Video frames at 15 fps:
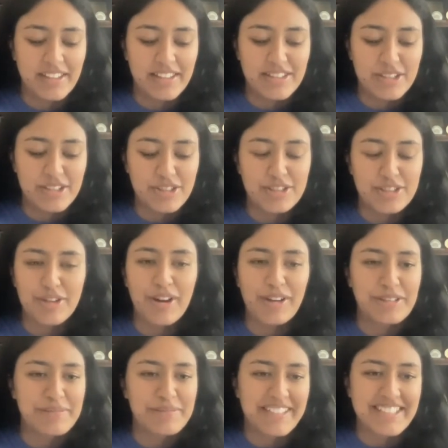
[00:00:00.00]
such as their
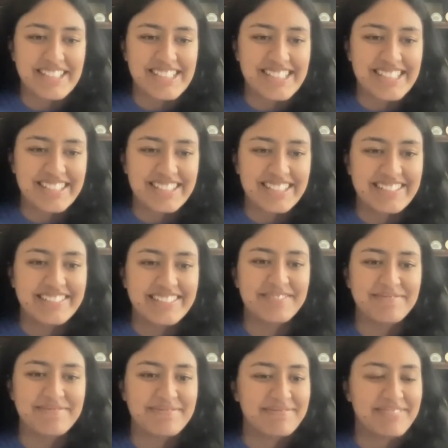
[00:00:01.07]
occupation
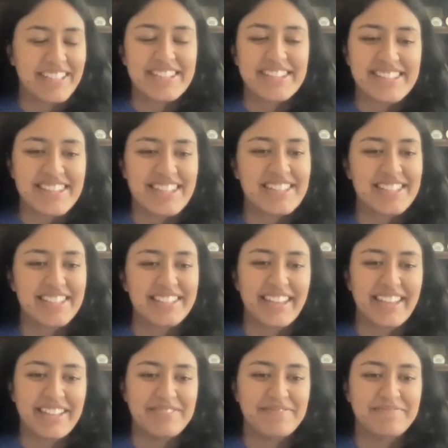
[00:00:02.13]
and things like
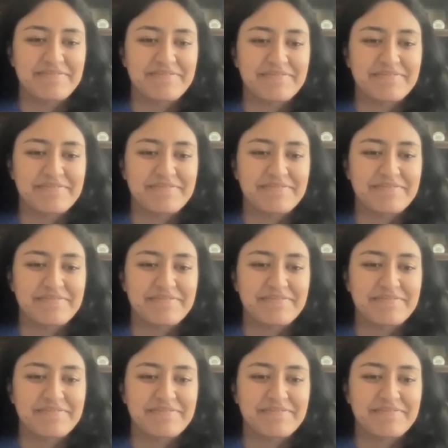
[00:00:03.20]
that? In the